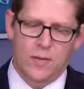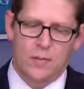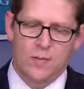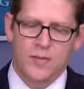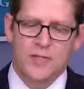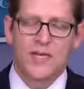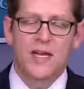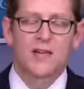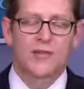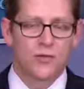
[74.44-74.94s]

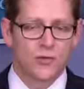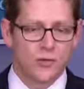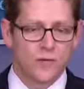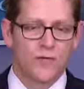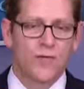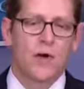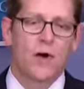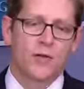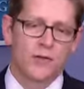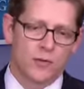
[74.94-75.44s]
potential
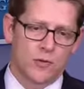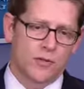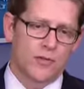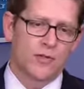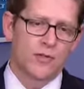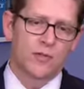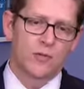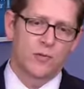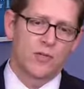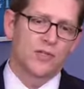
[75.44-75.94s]
default, or at
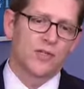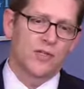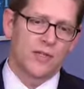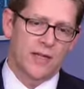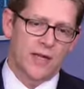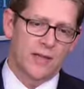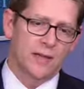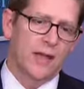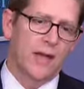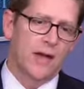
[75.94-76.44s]
least reaching
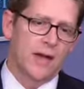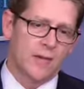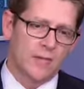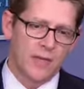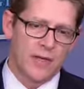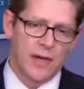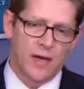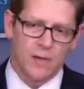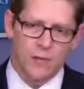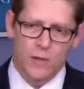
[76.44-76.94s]
that line
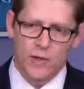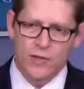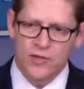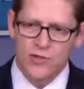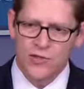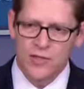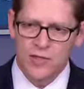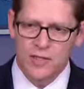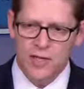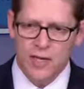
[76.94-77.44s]
beyond
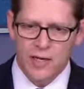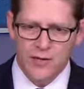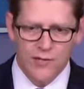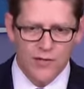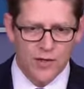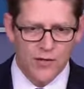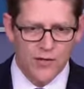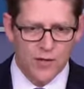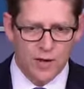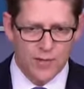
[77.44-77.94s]
which the United
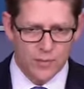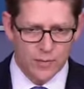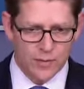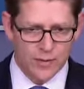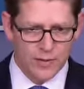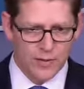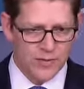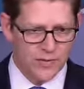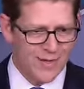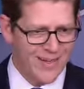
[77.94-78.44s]
States
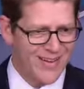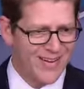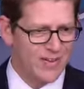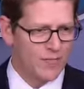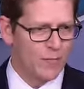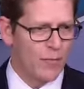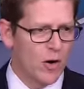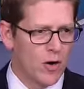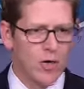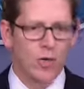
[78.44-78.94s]
government does not
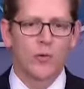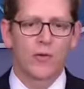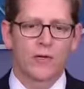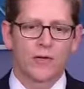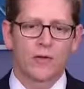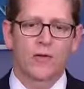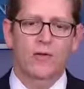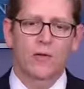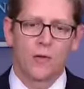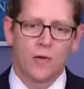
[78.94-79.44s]
have borrowing
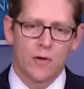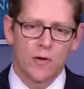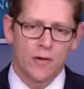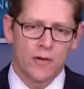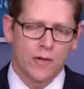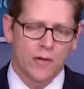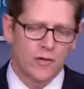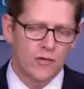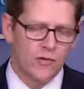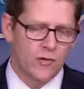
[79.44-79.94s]

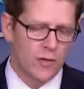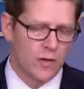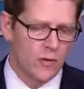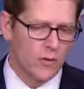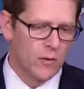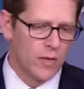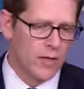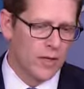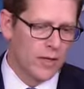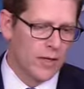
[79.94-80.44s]
authority.
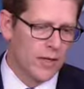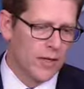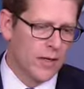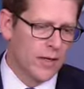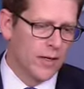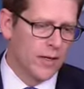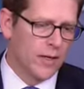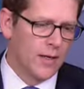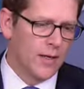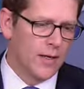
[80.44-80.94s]
So,
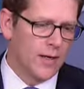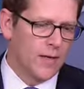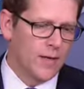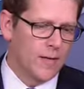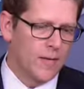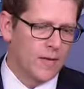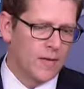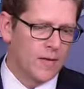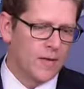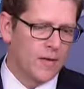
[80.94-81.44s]

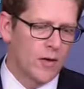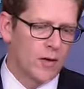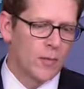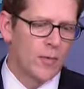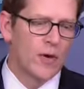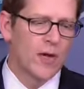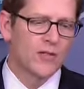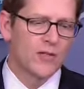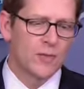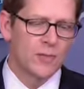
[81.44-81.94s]
the
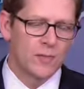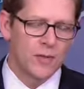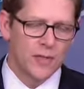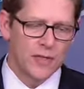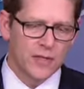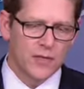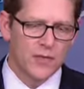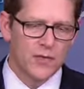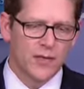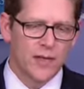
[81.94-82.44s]
President
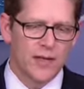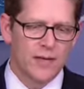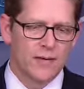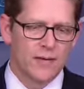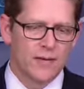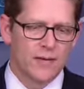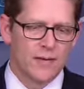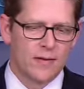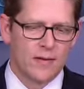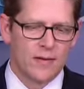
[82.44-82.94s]
believes that
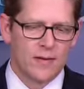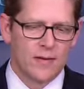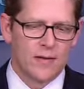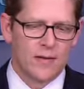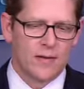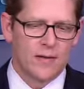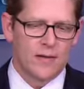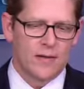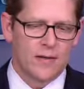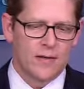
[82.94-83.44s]

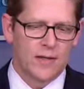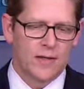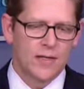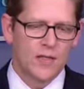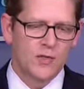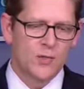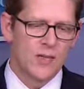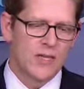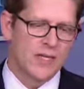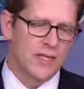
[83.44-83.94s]
in
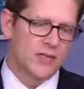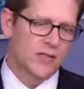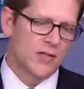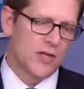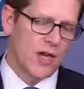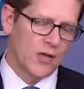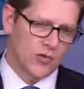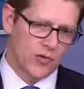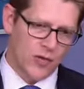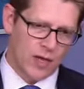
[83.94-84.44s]
his meetings
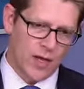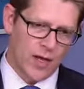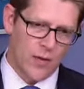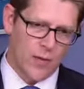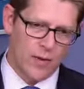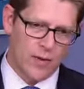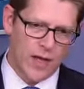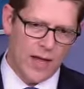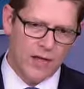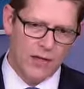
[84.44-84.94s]
yesterday
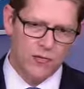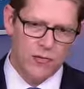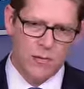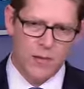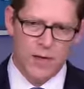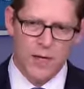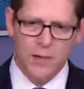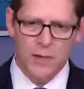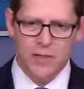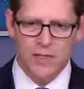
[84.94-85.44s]
with House
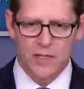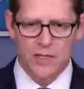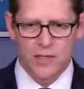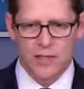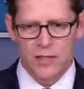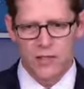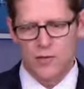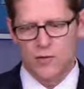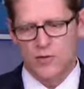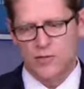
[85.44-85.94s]
Republican
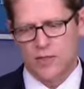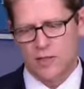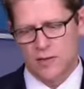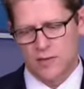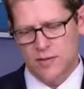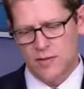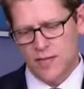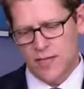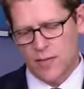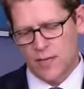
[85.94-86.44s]
leaders and
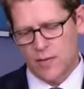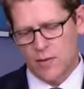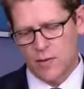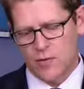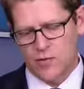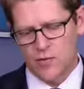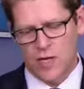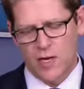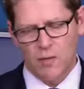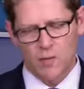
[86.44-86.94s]
today
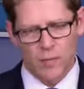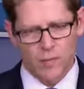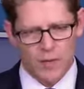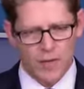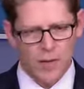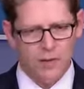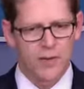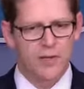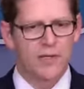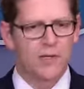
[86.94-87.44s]
with Senate
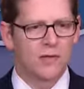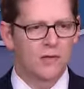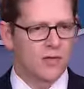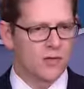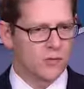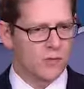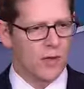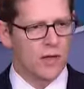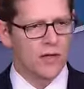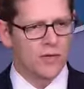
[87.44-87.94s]
Republicans,
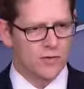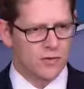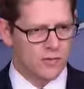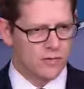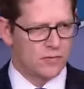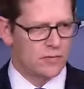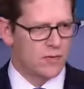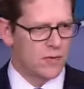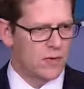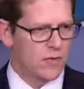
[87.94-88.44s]
as well as,
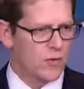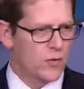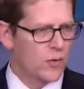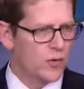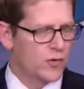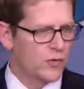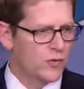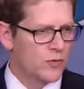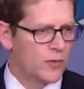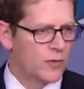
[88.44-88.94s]
of
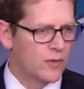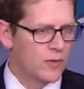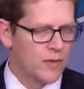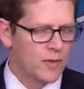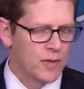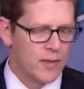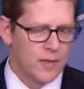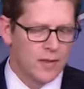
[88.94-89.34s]
course, with